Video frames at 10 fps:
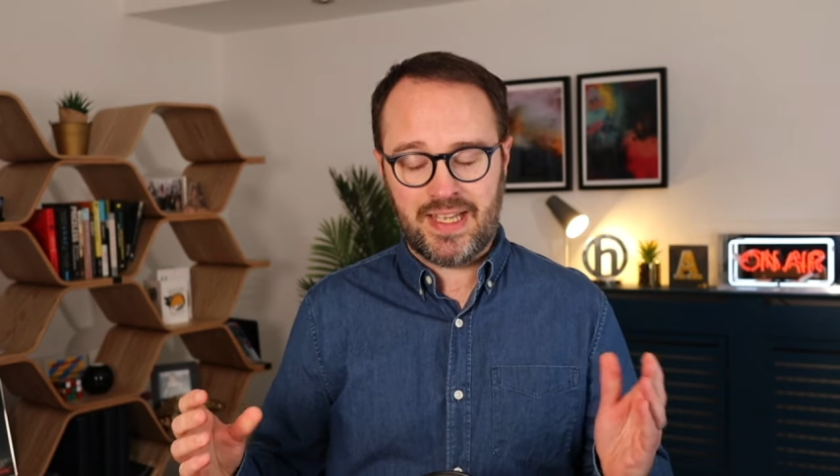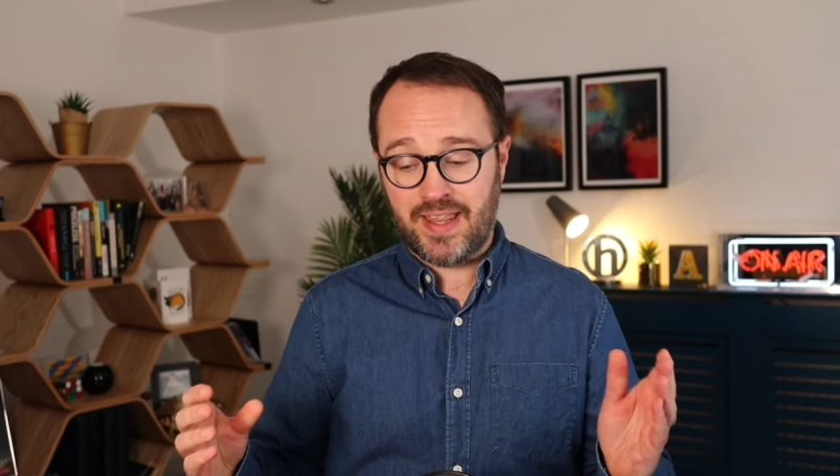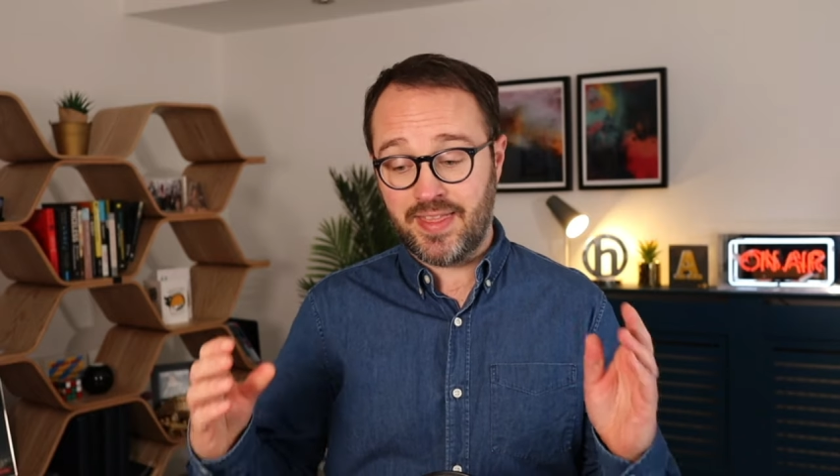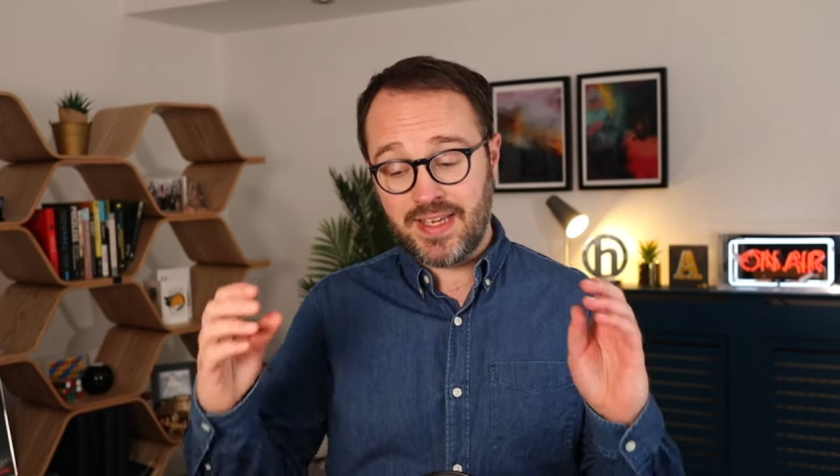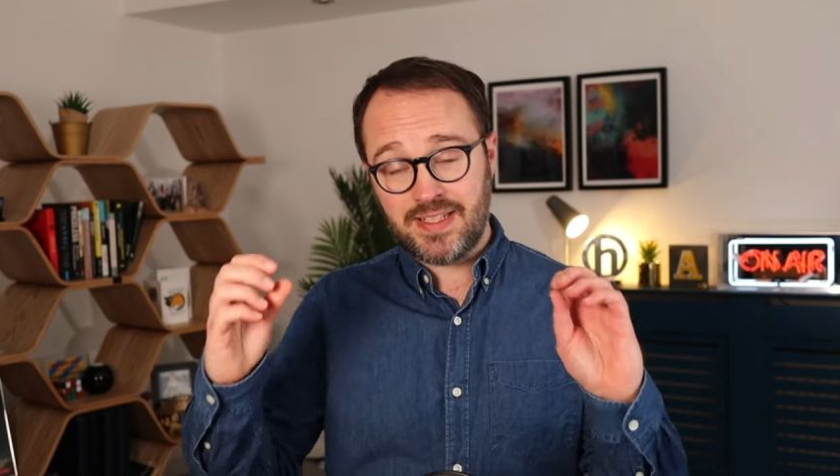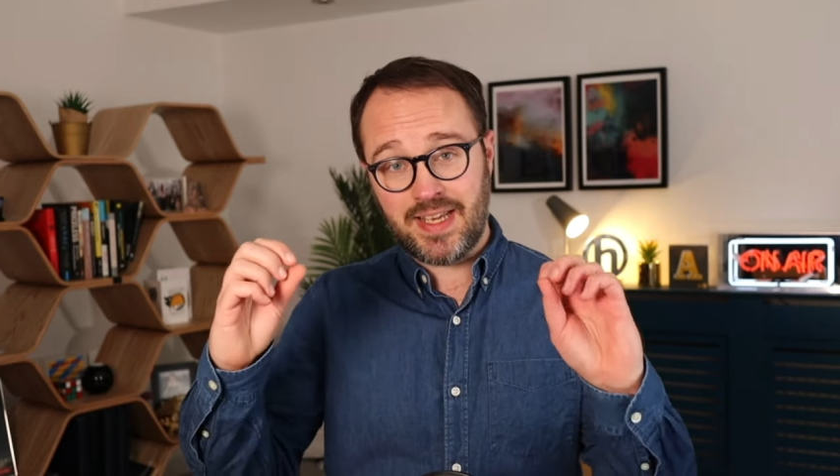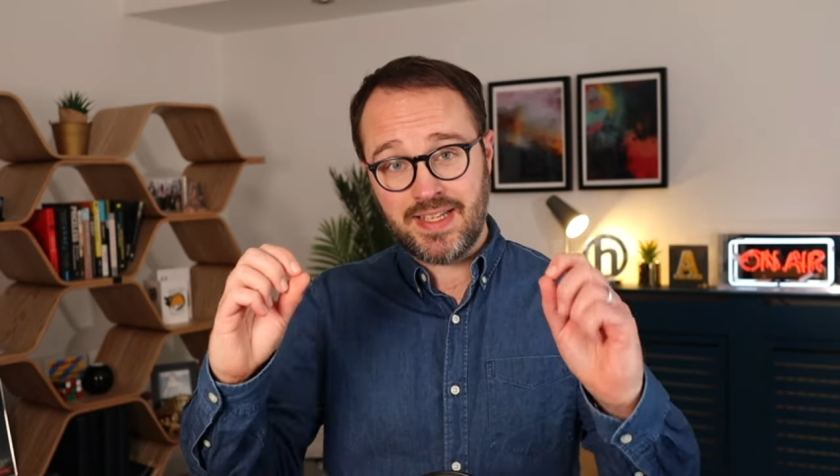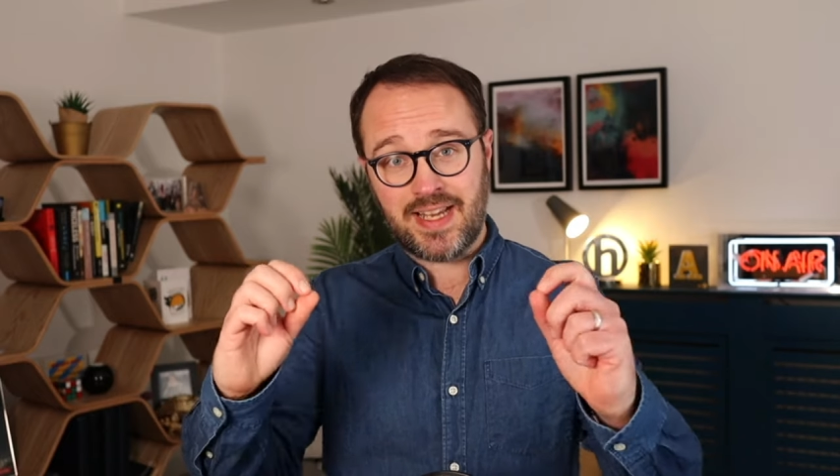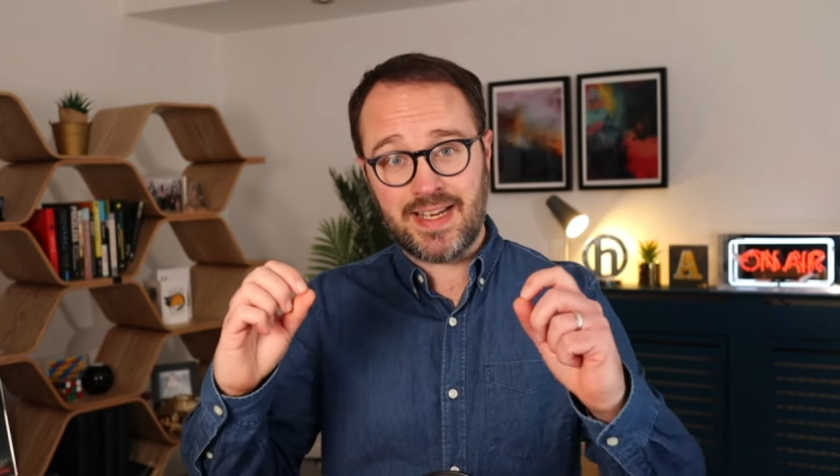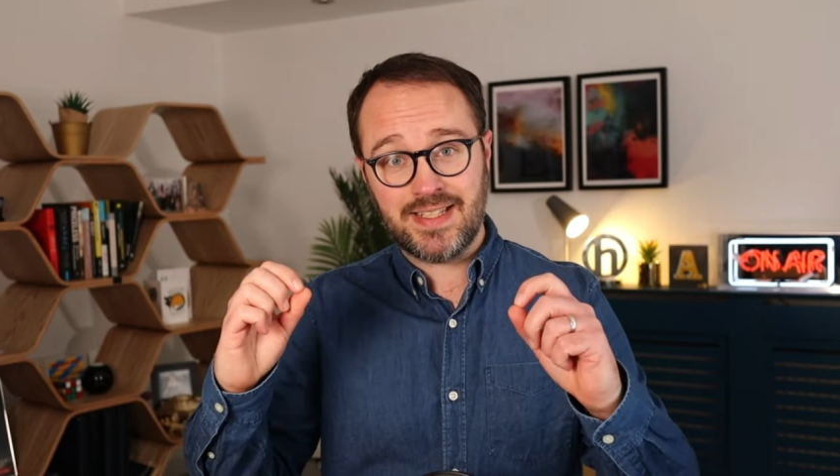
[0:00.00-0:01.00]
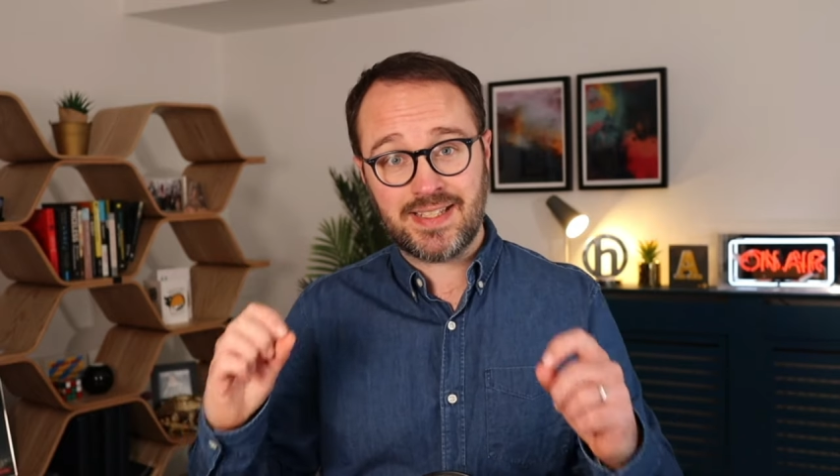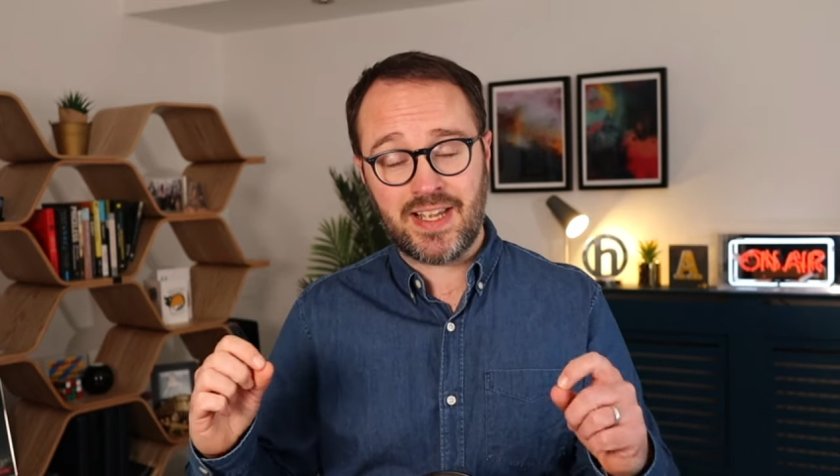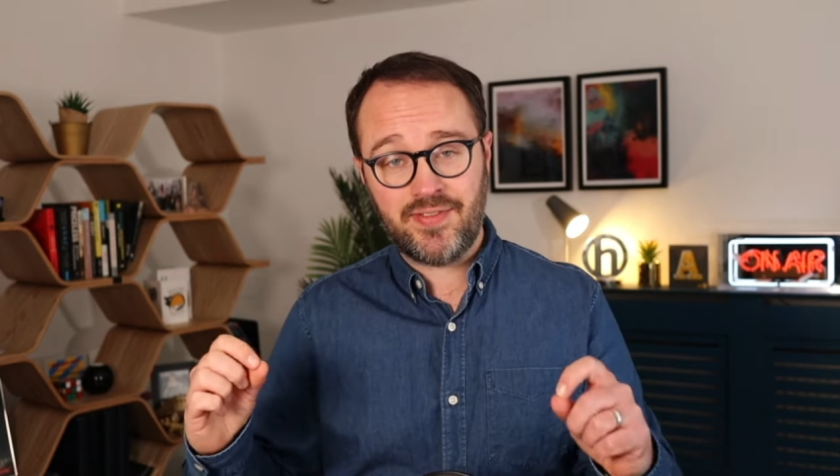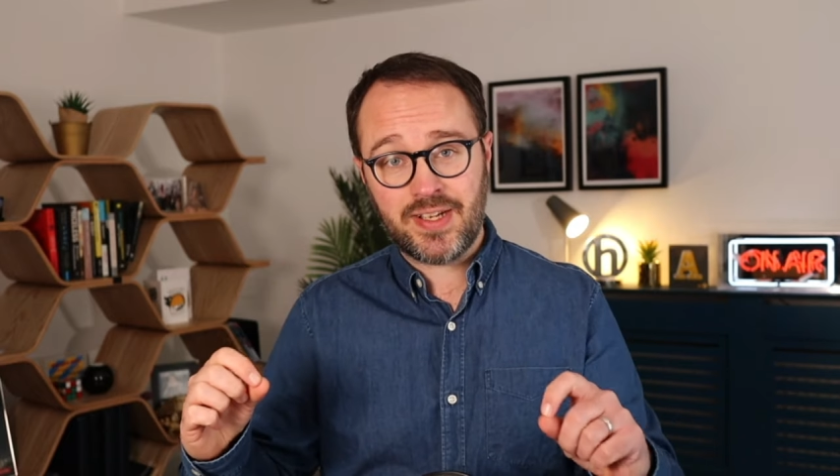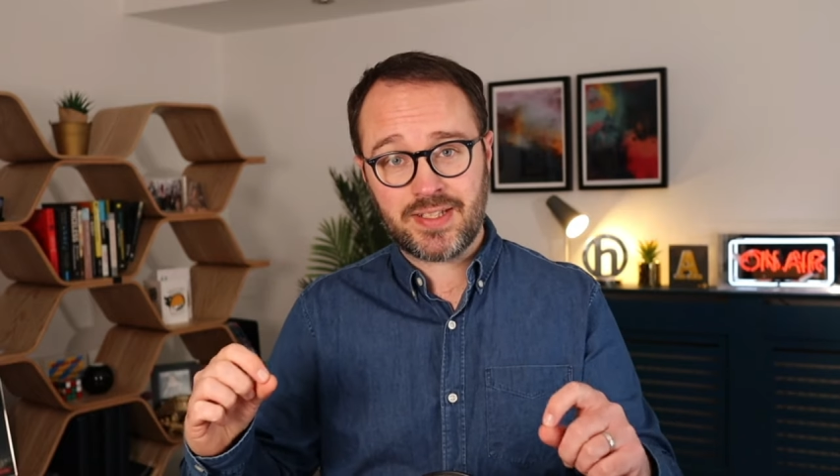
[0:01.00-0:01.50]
This is a savings